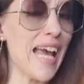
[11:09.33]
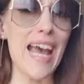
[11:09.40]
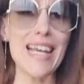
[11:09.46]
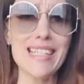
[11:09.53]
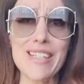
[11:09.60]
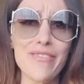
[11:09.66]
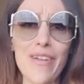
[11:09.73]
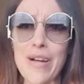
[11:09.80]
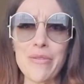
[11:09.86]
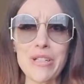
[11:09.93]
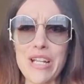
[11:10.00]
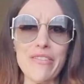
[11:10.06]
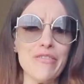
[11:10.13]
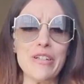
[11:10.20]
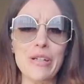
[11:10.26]
As if I would
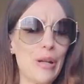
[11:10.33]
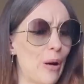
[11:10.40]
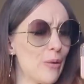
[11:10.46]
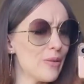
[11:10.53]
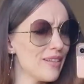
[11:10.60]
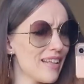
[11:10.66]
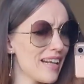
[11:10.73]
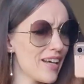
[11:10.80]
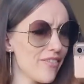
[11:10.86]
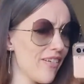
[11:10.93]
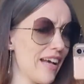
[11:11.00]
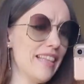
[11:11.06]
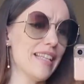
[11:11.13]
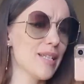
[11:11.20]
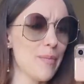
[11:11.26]
have known that I
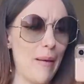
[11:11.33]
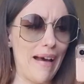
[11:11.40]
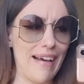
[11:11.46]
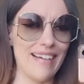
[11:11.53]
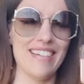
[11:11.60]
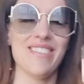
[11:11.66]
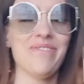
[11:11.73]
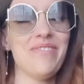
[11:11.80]
find this bag.